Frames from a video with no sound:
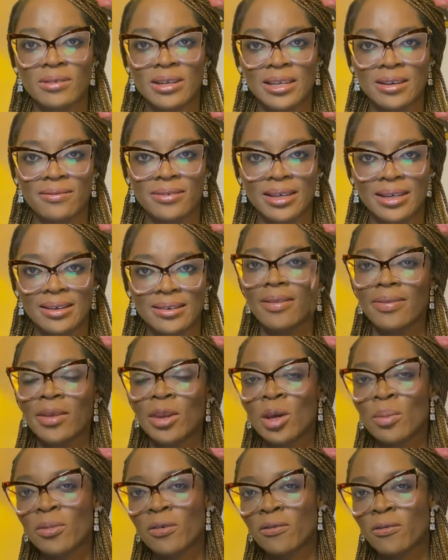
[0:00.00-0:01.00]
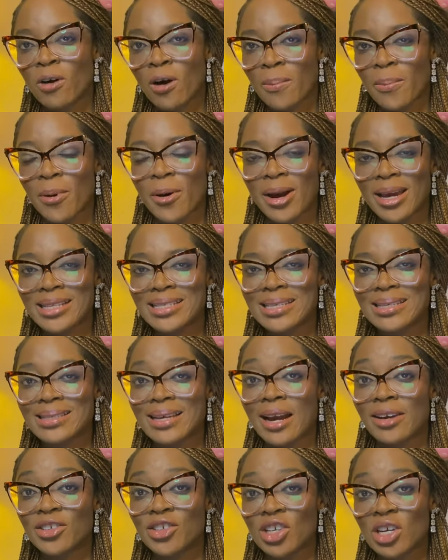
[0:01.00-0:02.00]
living. The number four point is
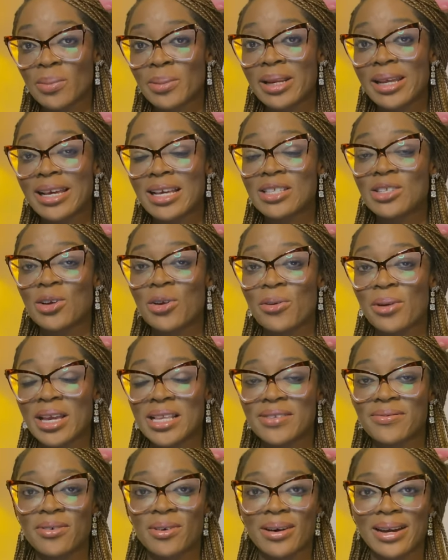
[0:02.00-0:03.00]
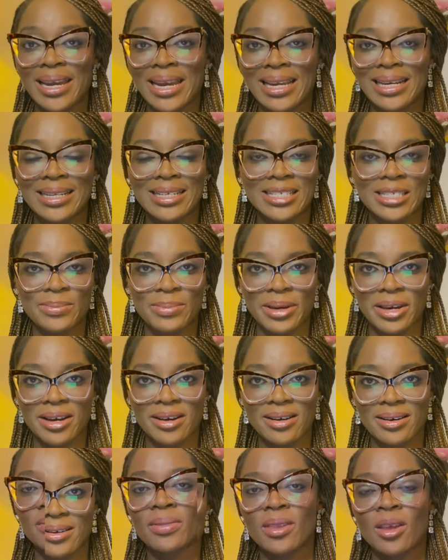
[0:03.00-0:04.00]
that Germany is great for English
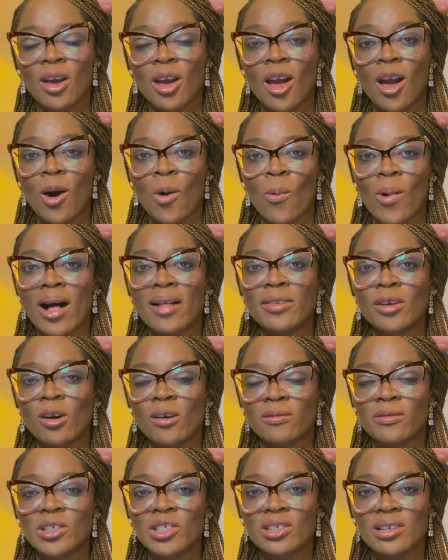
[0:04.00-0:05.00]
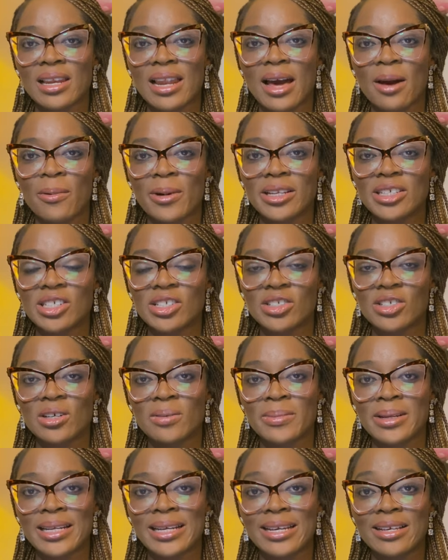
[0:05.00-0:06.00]
speakers. While the official language in
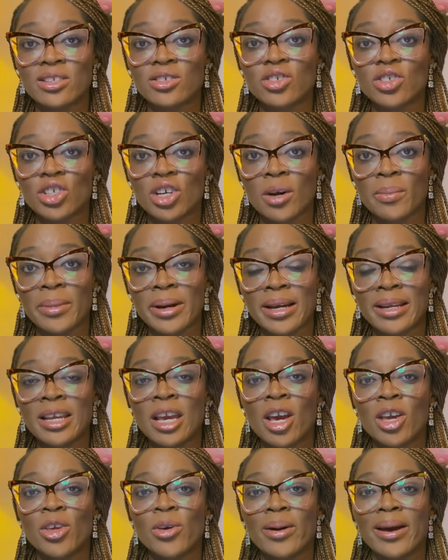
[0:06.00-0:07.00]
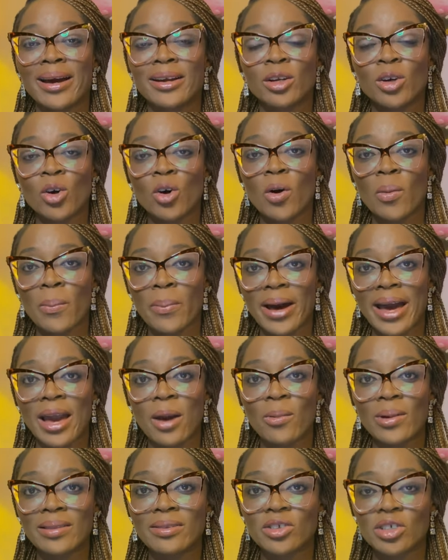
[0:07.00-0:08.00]
Germany is German, you can go
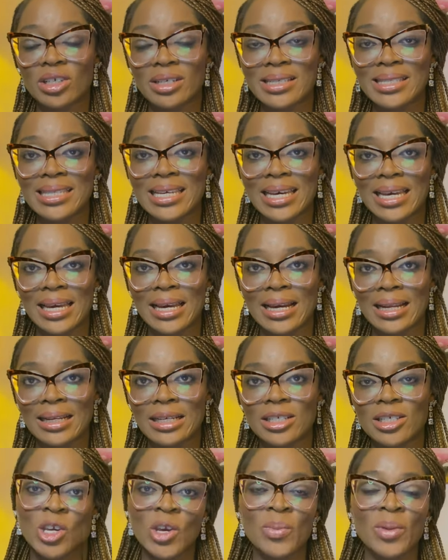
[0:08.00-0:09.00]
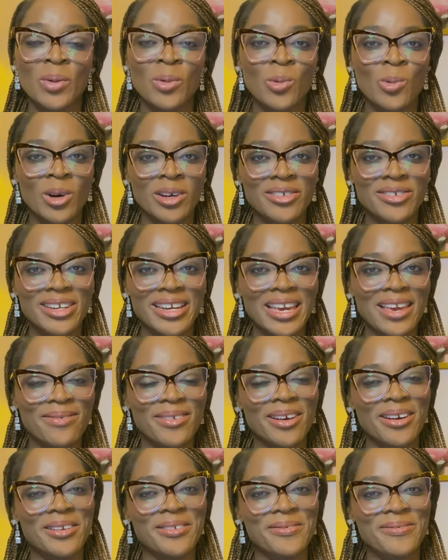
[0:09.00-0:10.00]
by with just English. So you may be wondering if
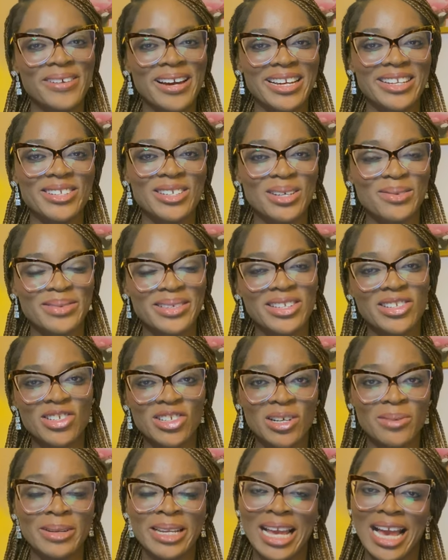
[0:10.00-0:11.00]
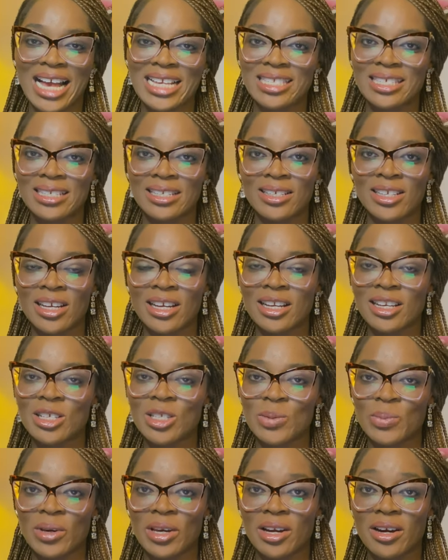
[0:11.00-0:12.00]
you're going to find jobs in Germany as an
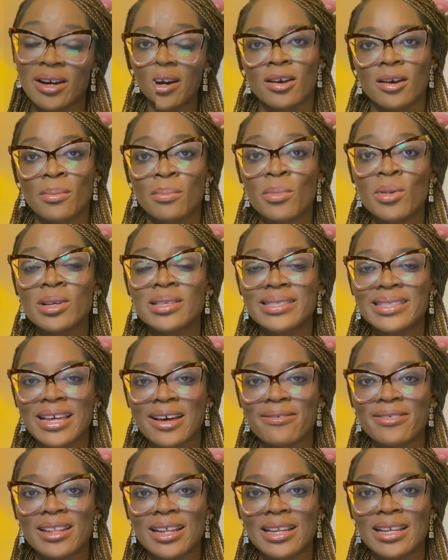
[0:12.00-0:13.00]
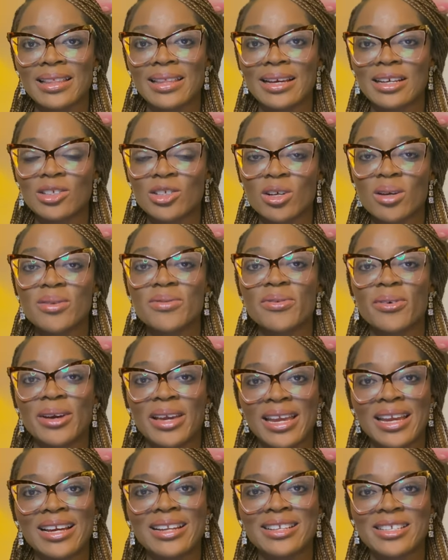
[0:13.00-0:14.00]
English speaker. Most definitely, they are jobs for
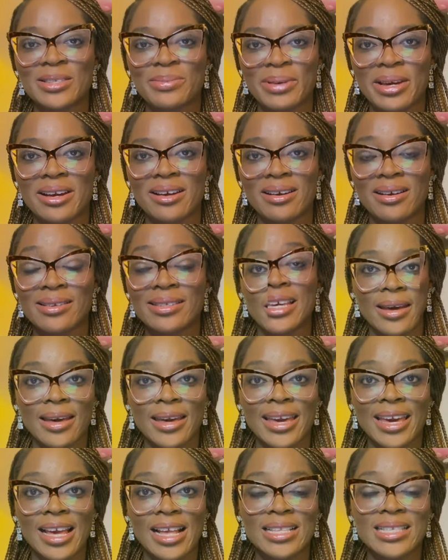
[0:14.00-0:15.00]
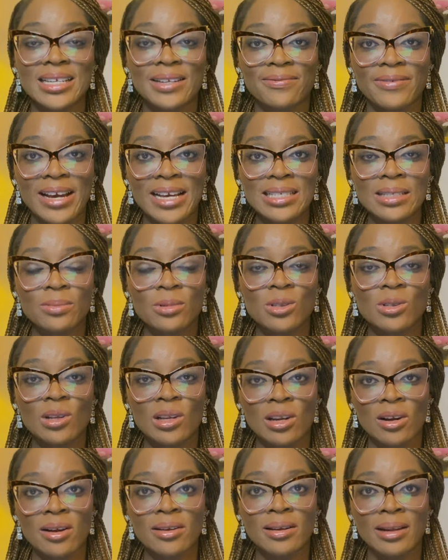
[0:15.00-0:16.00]
English speakers. It's advisable to
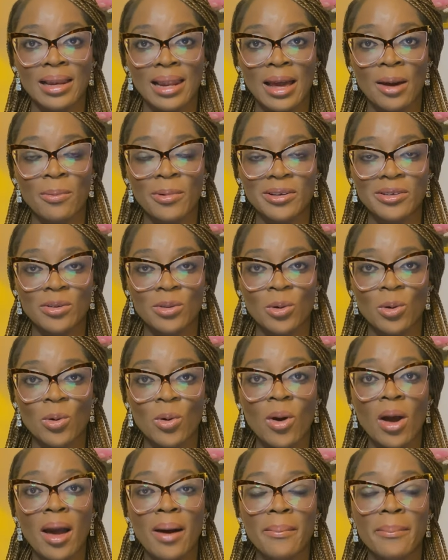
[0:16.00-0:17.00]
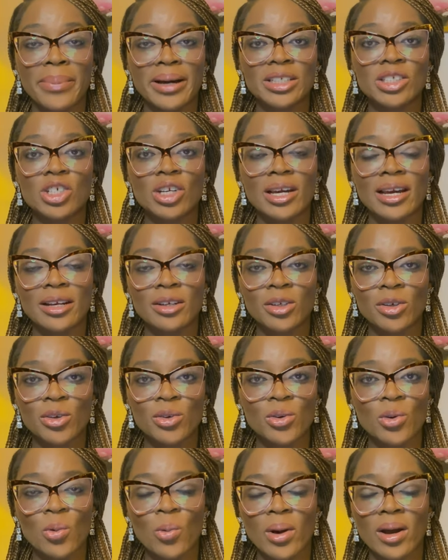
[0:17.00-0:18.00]
learn the language though, but you can
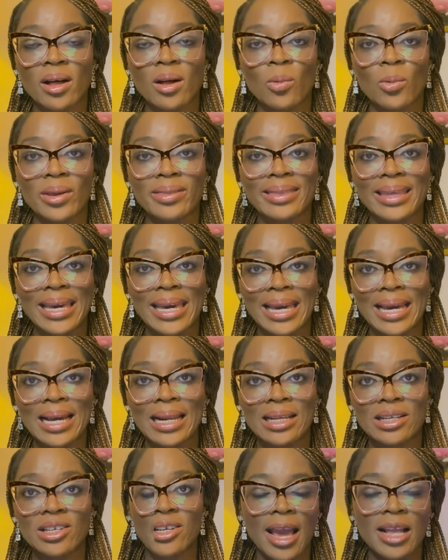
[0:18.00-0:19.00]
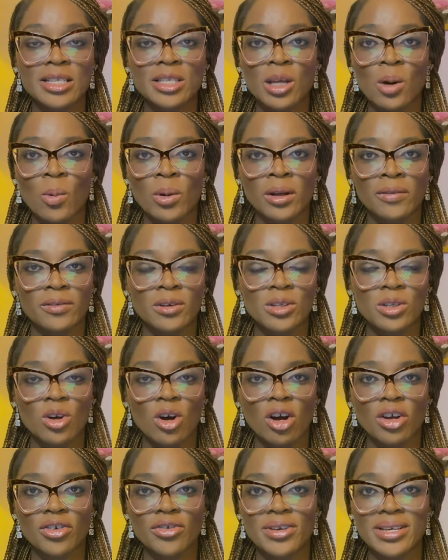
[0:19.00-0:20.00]
do well with English. It's not one of those
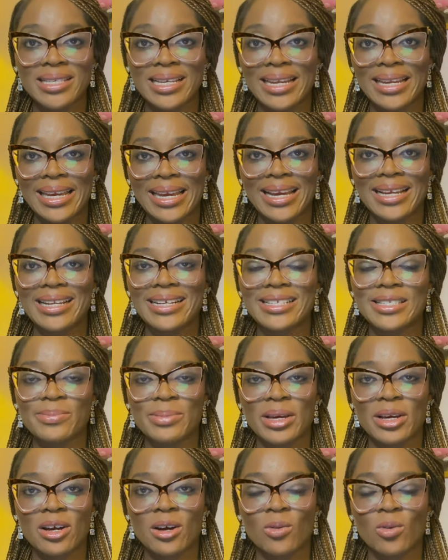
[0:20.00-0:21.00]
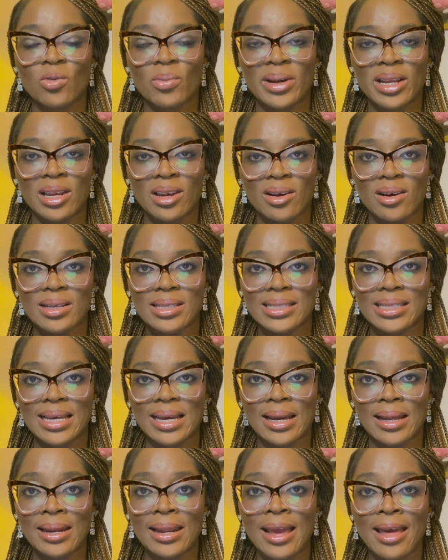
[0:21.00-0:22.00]
countries an English speaker will be lost
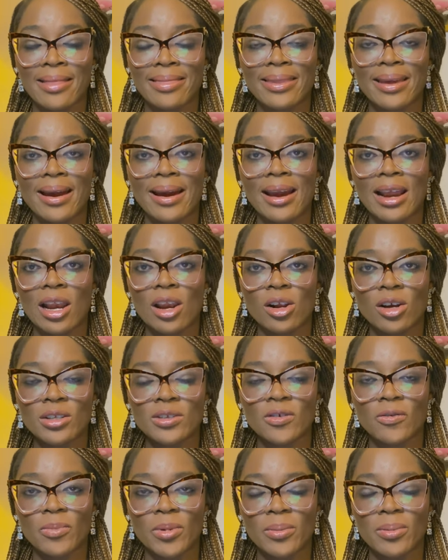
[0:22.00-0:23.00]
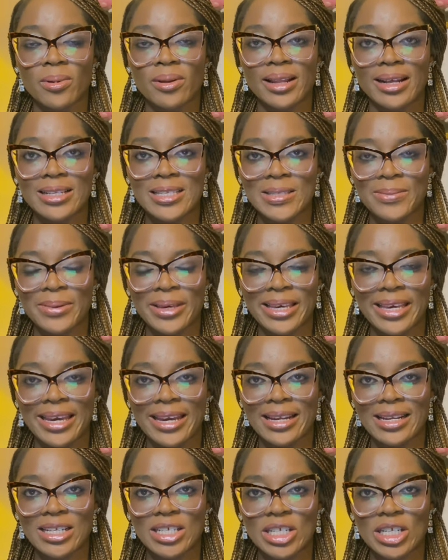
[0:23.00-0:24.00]
in. There are a lot of people that speak
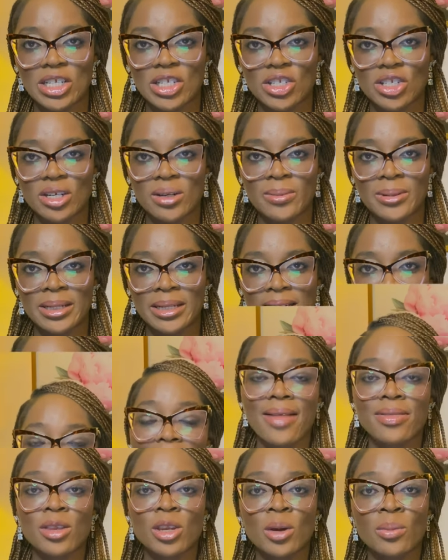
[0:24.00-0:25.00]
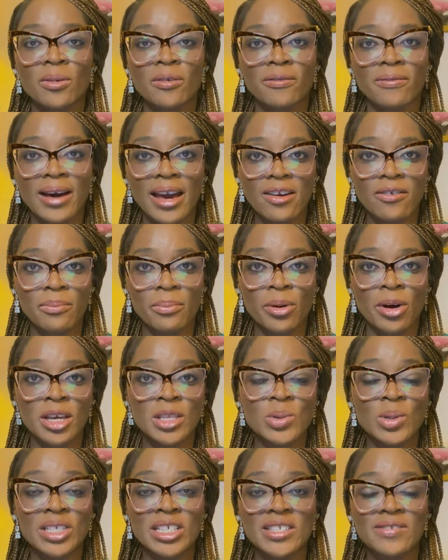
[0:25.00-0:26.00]
English in Germany. And the number five
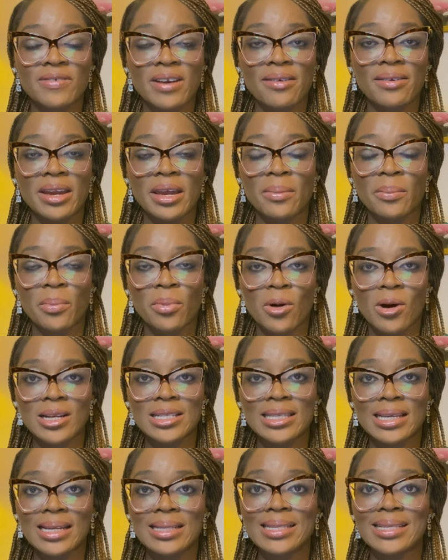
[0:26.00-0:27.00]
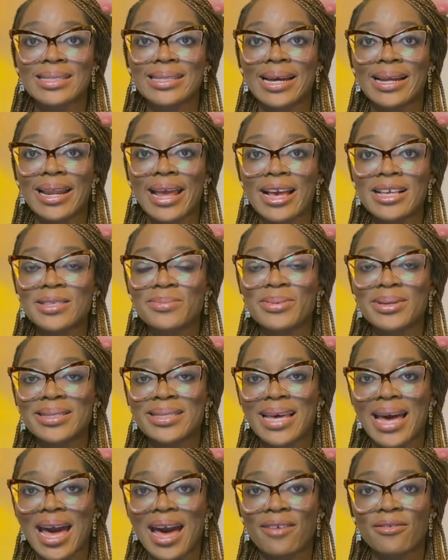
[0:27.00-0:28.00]
point, which is very important, is that
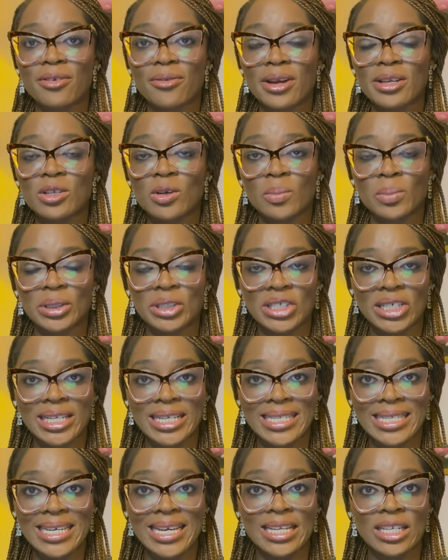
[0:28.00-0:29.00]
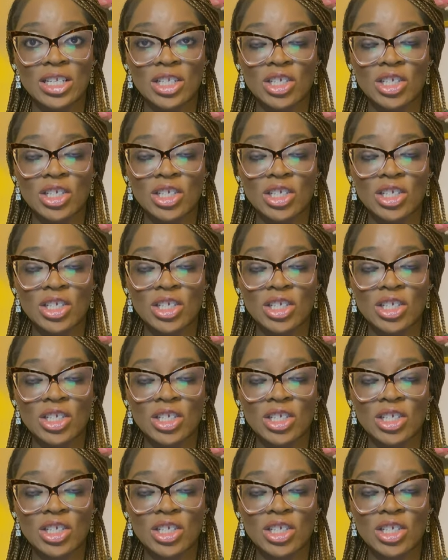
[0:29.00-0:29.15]
experts have great opportunity in the